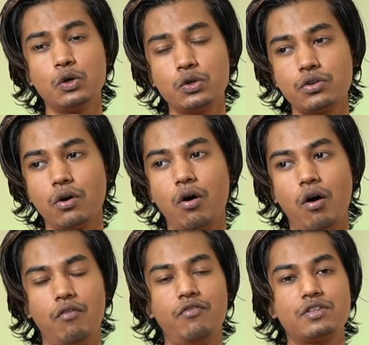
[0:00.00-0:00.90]
So
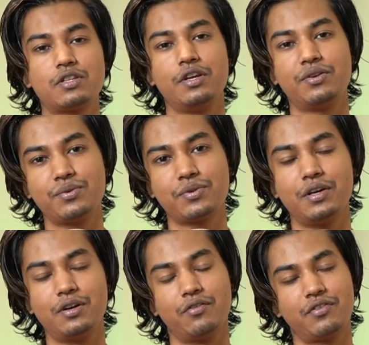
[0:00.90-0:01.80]
obviously
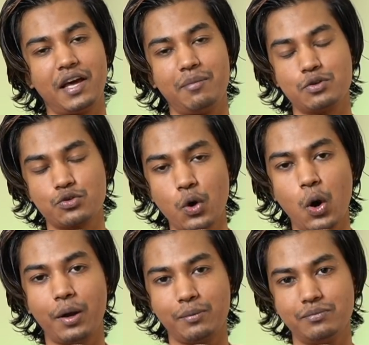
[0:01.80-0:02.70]
2/3 of time is
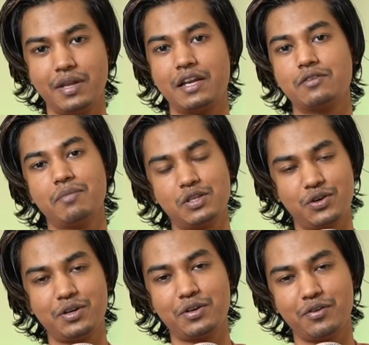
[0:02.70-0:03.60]
gone. That is
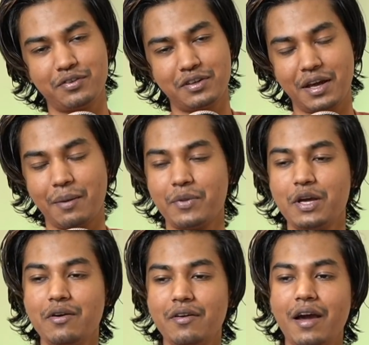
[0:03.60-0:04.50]
majority of the time,
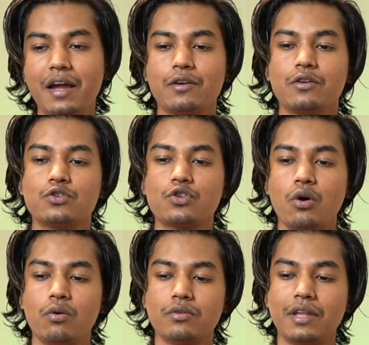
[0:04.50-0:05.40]
right?
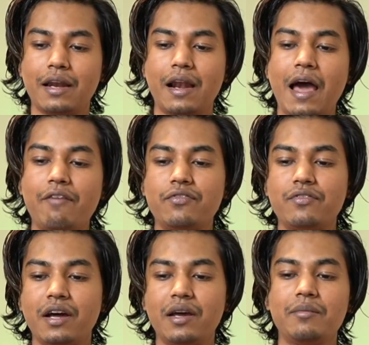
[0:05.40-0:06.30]
So the
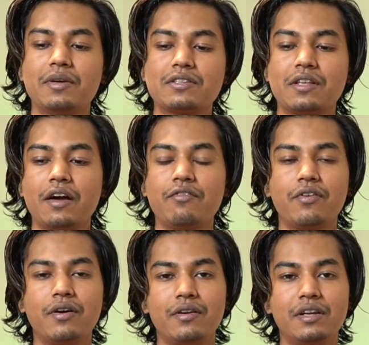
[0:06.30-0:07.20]
left time is there
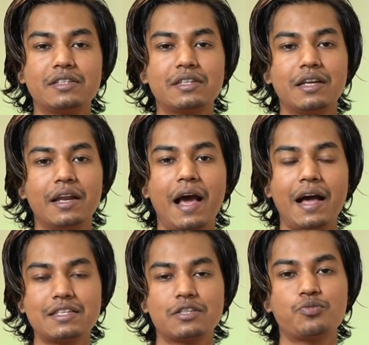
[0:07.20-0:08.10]
for a reason. It
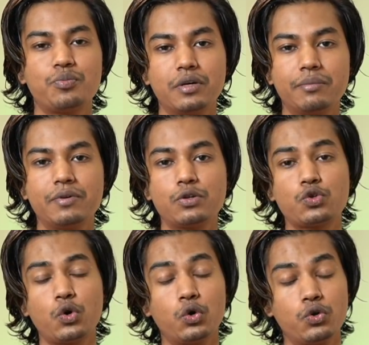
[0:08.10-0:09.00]
has its purpose.
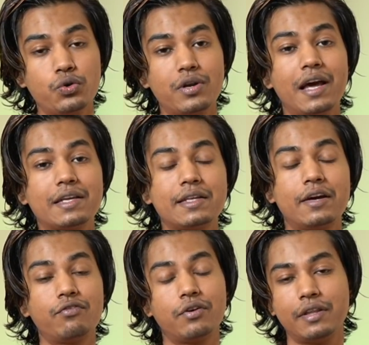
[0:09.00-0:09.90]
So utilize
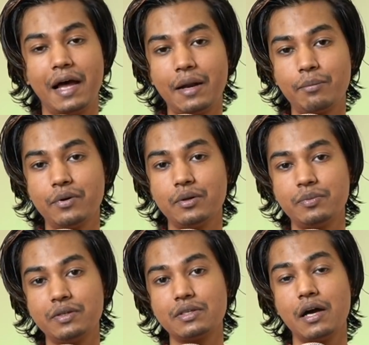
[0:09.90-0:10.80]
that for that
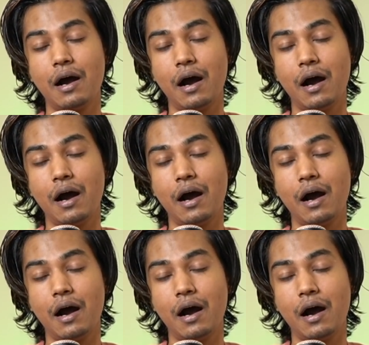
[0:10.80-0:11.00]
purpose.